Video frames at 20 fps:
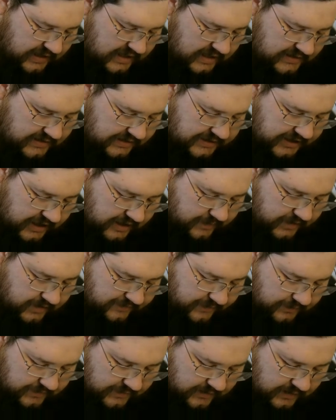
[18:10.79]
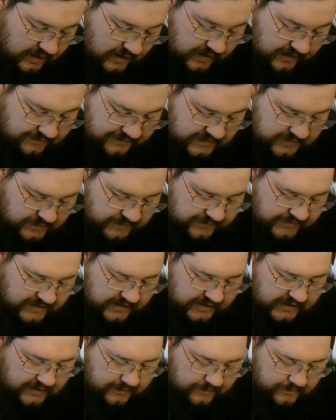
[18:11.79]
antechamber of his
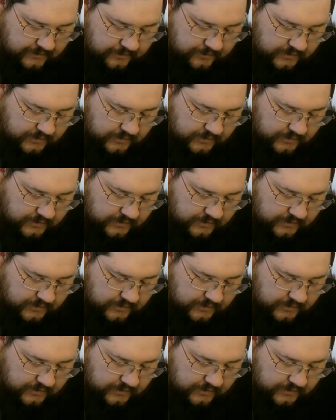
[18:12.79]
pavilion.